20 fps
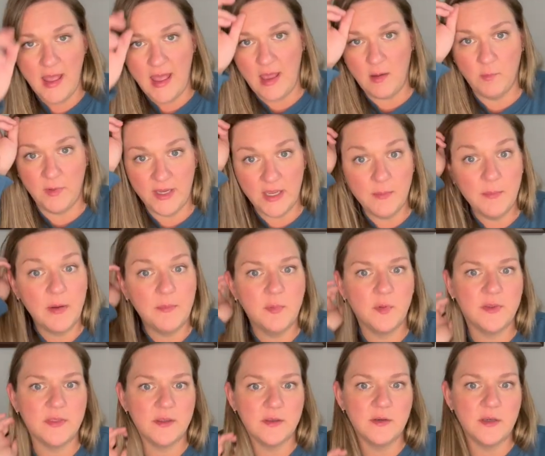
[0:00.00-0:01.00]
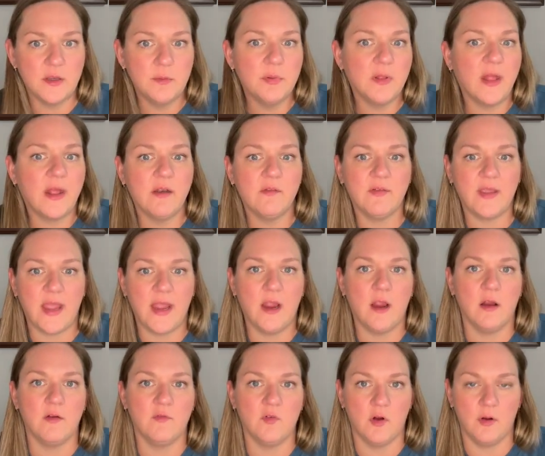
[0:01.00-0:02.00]
And we come up with a new plan of
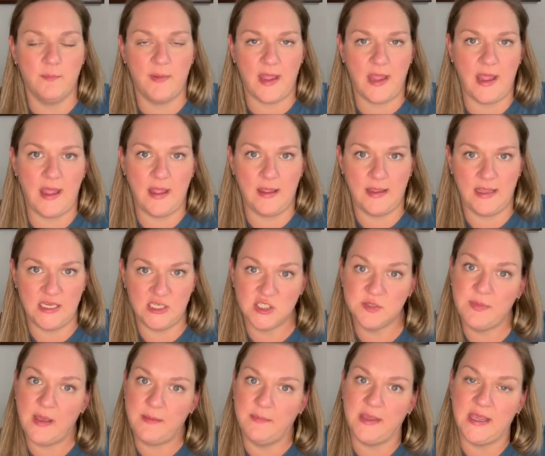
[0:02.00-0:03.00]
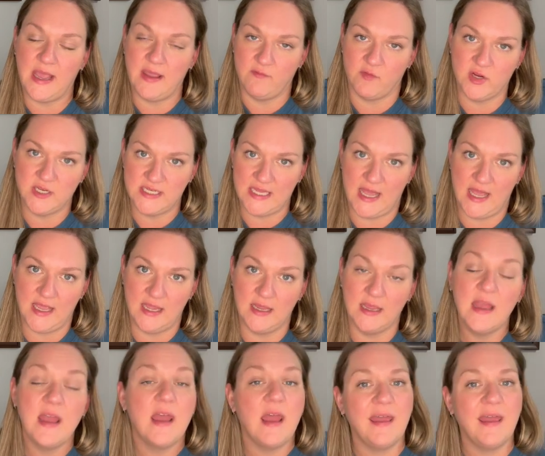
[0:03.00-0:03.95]
care for each baby every day.